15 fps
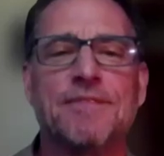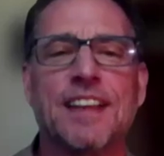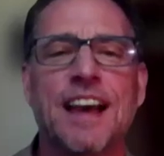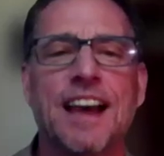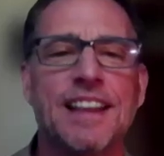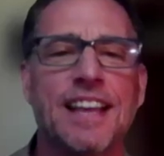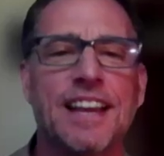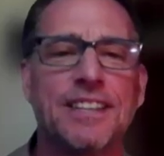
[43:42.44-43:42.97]

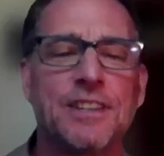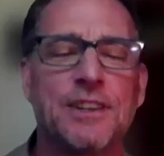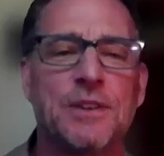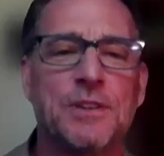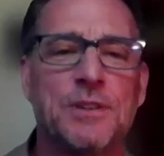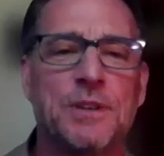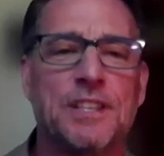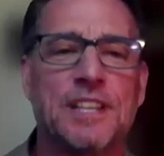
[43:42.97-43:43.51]
I like you
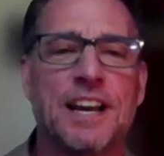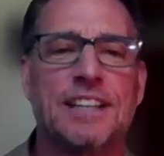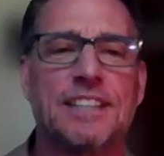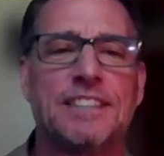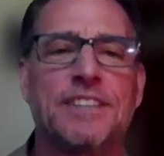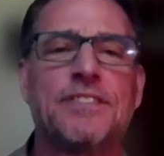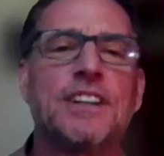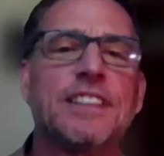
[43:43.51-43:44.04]
do a lot of
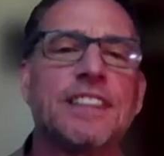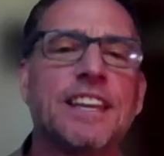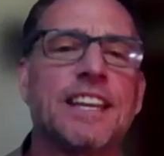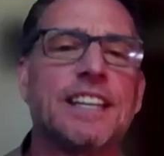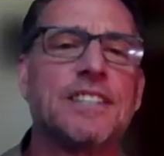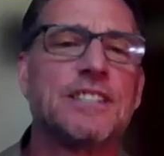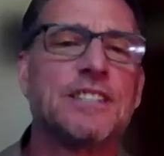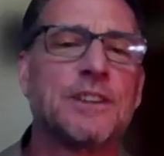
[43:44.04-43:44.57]
different
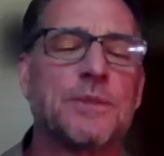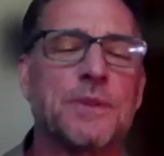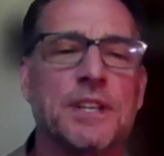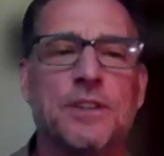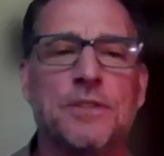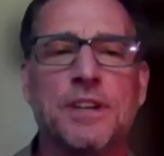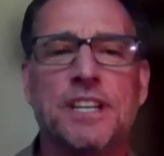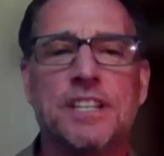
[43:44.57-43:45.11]
things. We
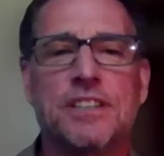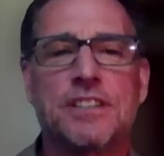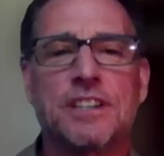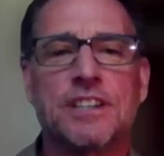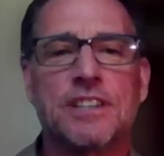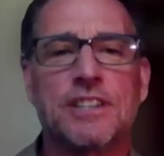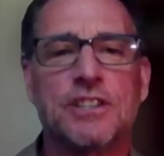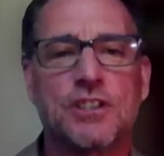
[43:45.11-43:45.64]
do
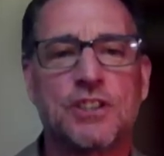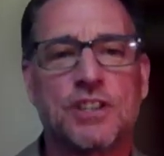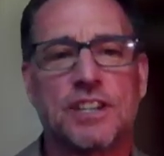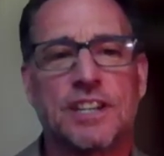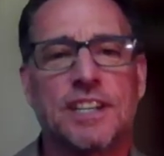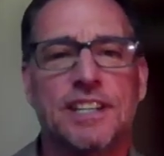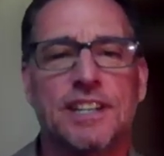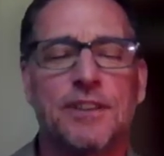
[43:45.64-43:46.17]
research,
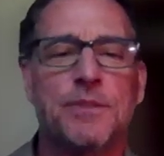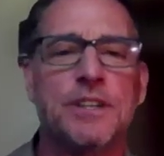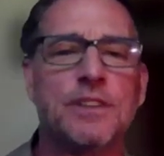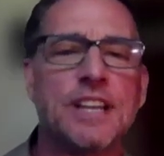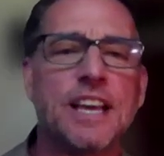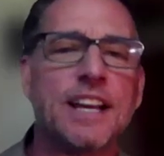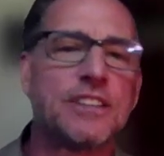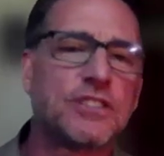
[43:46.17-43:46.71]
we do
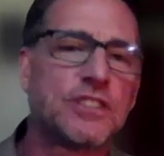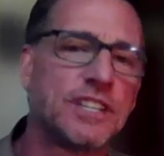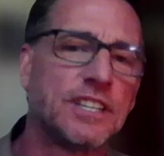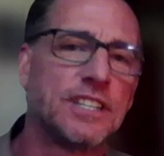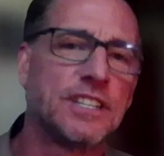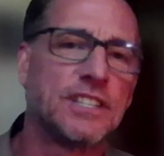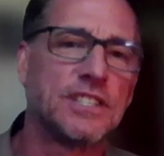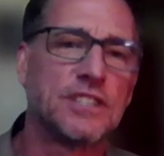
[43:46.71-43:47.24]

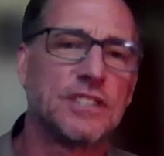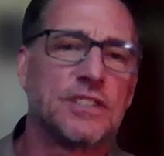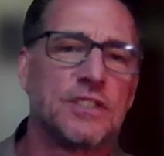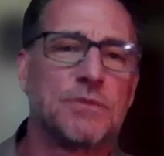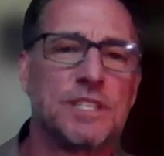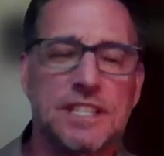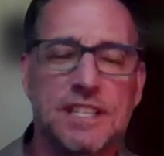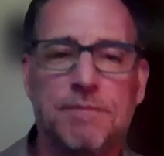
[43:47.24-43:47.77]
lectures,
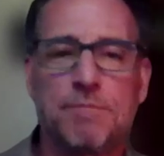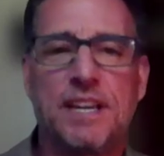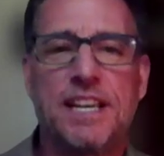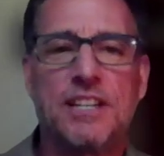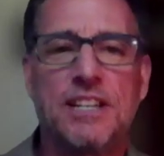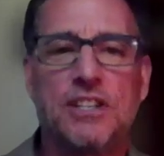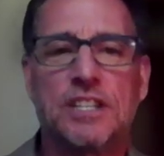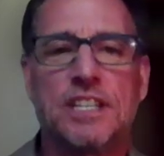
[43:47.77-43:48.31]
we see
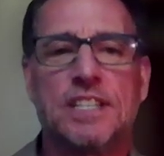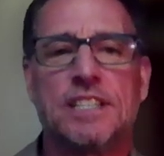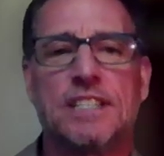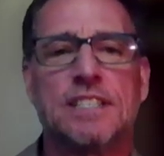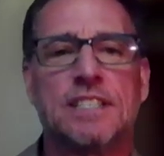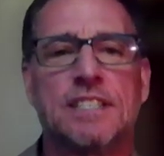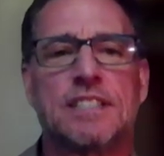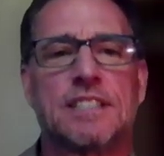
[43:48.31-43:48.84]

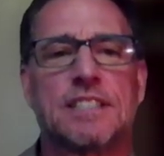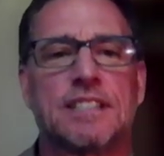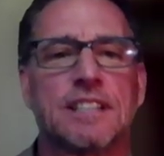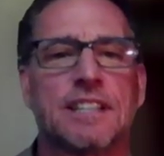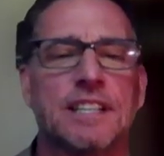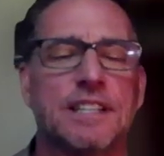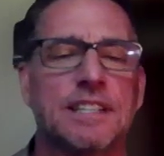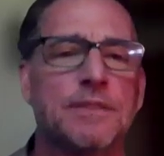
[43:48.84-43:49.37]
patients,
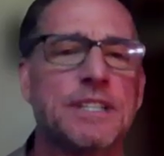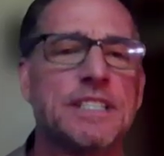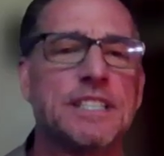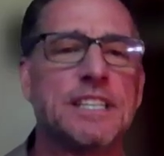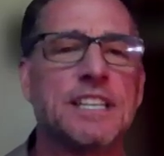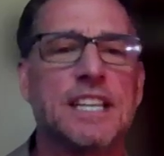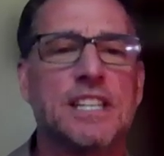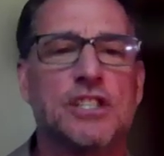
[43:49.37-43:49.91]
we
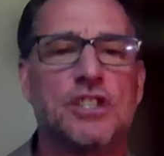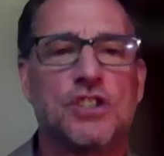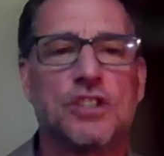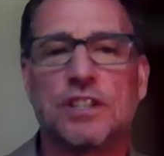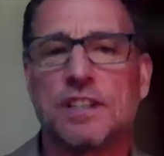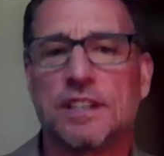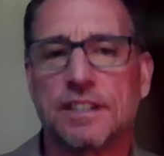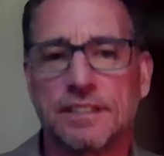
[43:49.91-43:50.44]

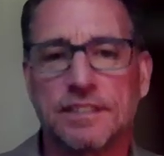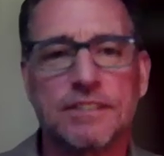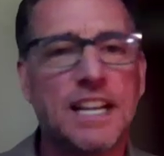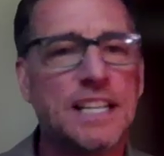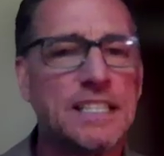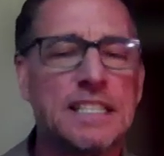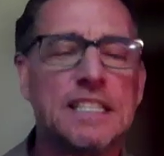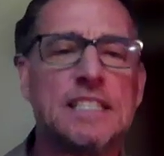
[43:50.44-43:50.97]
teach
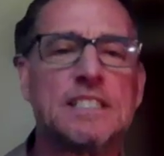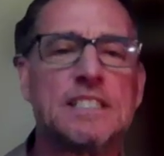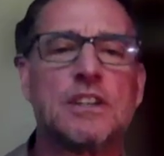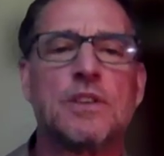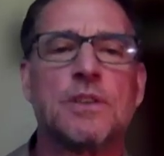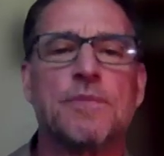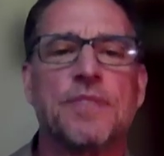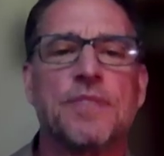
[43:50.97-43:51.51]
residents.
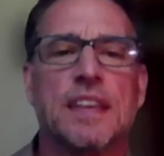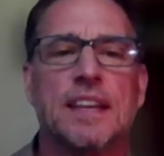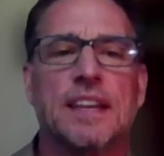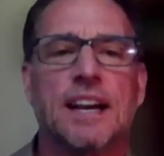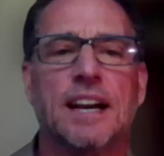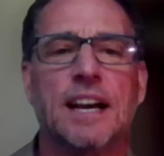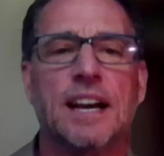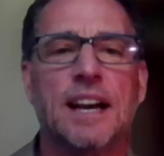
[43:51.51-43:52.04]
So
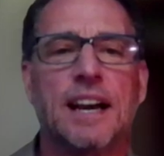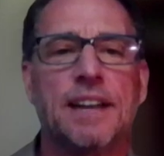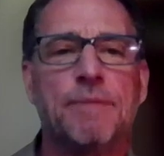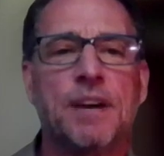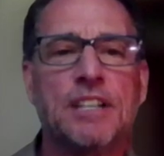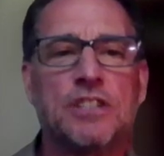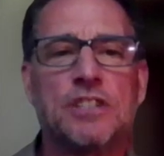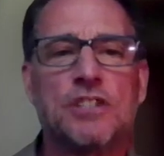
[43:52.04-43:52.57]
I
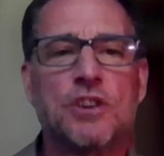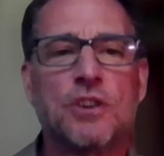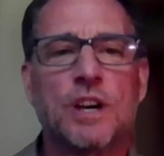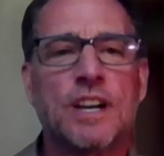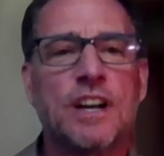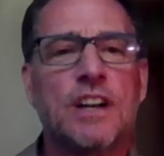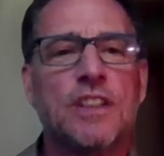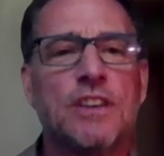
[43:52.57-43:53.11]
much
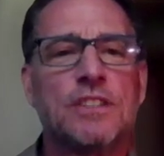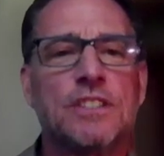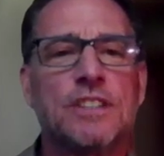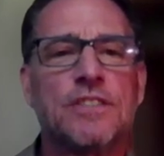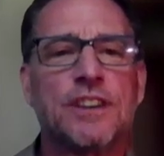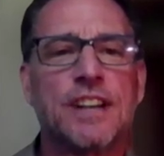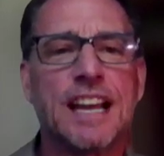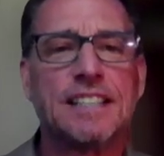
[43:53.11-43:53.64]
enjoy all those
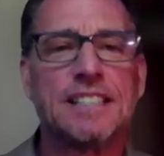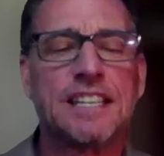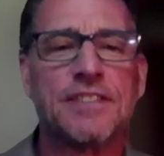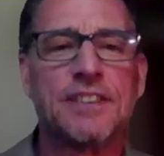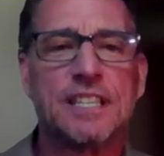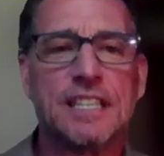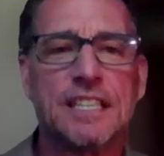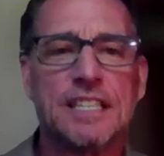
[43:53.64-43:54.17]
different
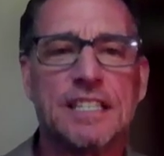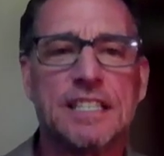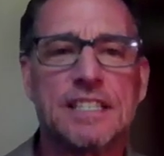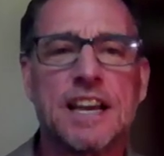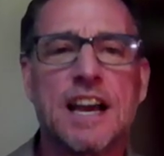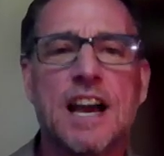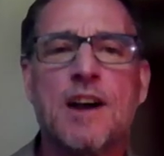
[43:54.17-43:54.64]
activities.